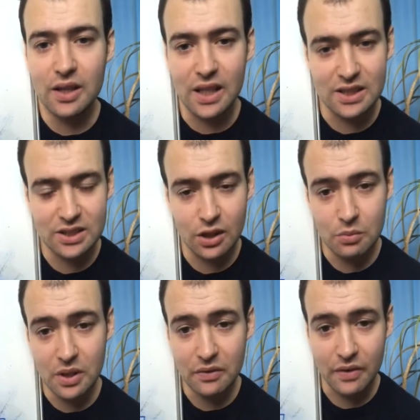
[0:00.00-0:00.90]
There's so
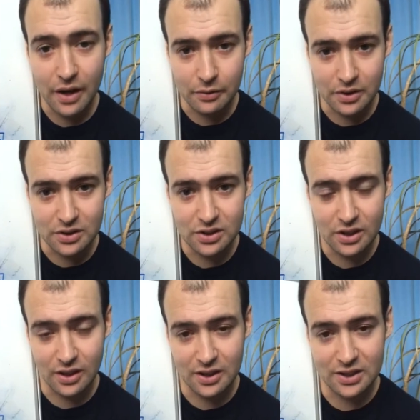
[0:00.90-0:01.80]
many variants,
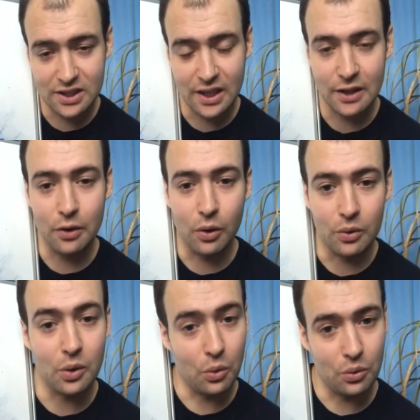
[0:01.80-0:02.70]
like I say,
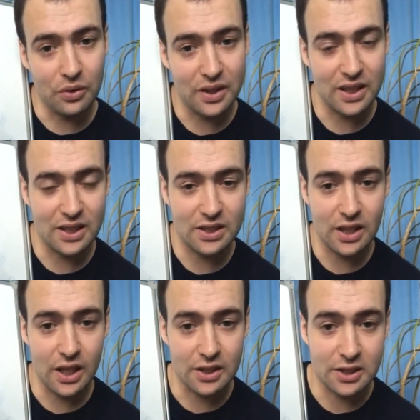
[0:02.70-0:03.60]
on all of these
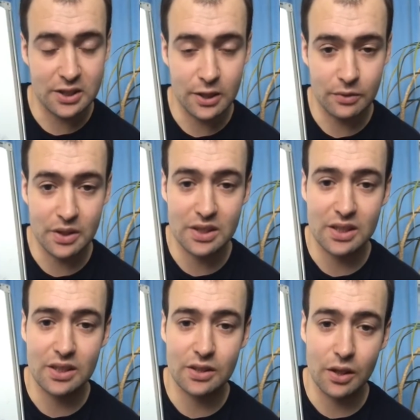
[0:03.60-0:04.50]
distilleries.
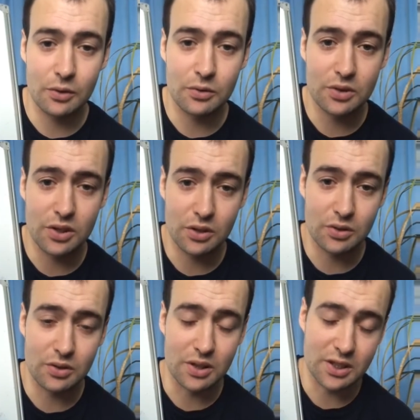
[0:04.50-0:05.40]
No
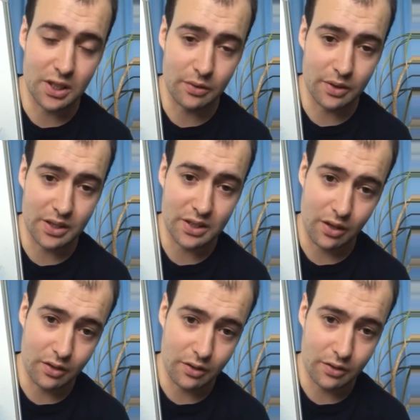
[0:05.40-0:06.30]
two distilleries
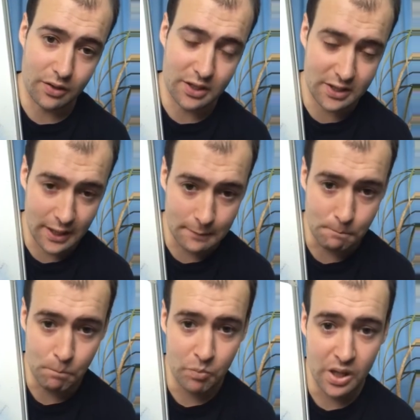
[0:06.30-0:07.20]
are the same,
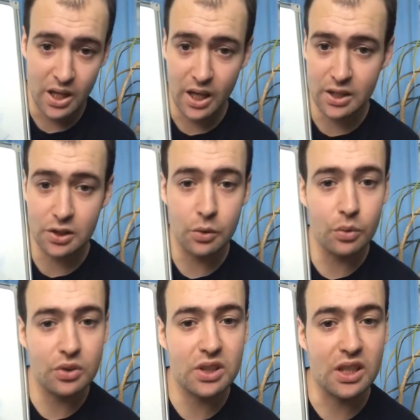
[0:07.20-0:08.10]
and you
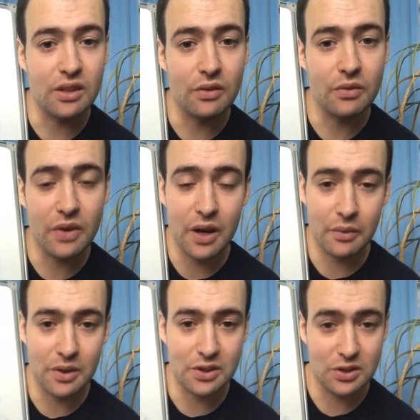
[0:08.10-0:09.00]
will see
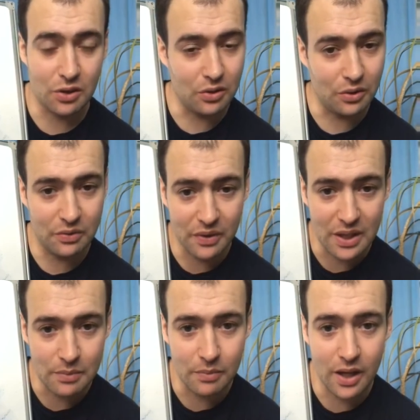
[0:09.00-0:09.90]
variants on a
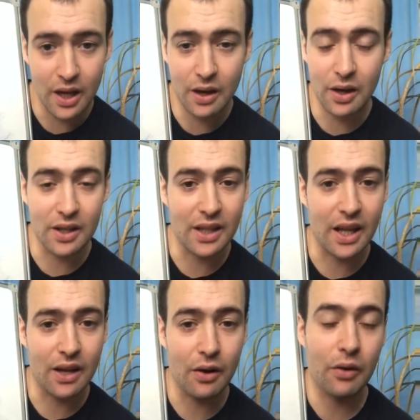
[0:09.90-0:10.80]
theme, and
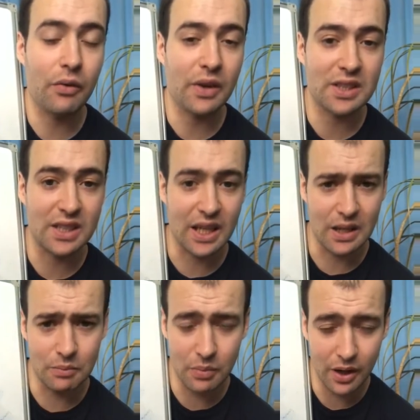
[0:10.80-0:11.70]
they are a
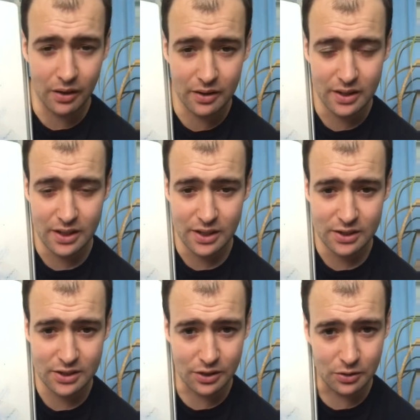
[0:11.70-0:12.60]
fascinating part
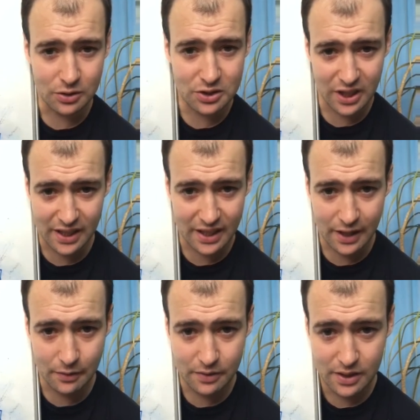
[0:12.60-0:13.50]
to check
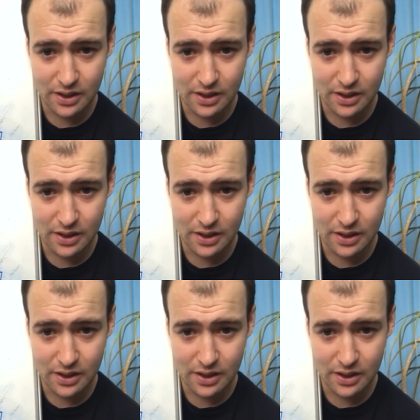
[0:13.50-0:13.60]
out,